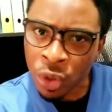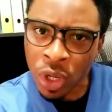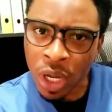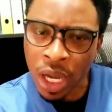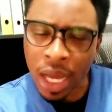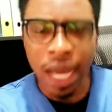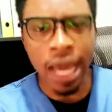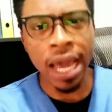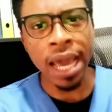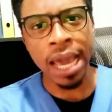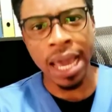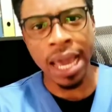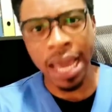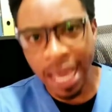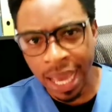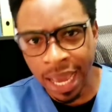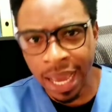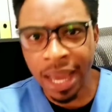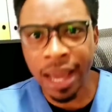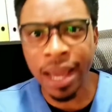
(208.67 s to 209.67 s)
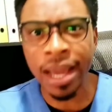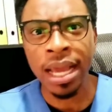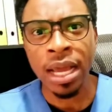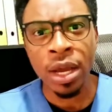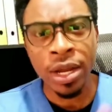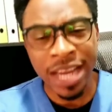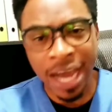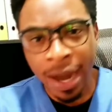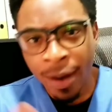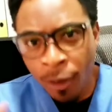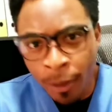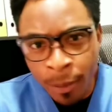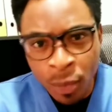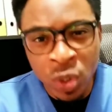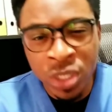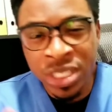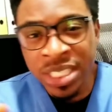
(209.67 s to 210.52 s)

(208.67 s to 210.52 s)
That hormone,